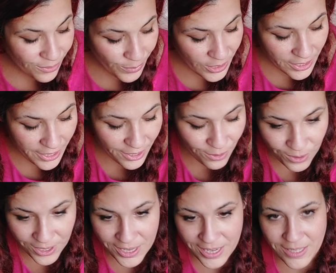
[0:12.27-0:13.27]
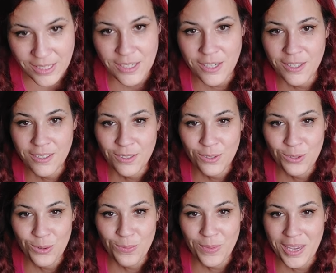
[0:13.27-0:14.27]
let me get organized here.
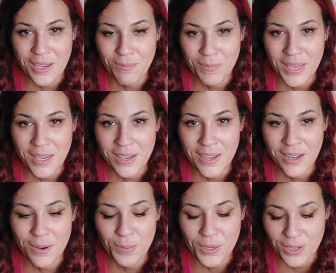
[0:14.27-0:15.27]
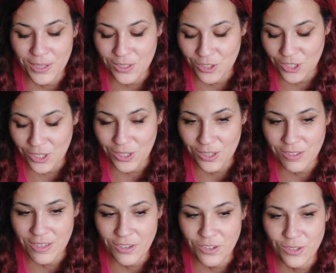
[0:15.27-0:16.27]
Lulu might make an appearance. She looks
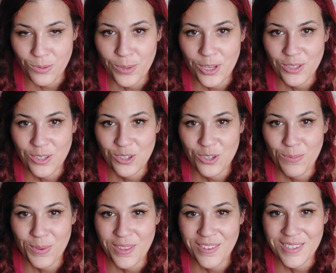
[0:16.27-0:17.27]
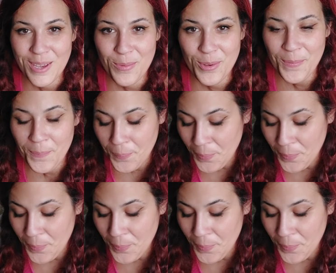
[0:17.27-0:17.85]
like she's about to jump on the table.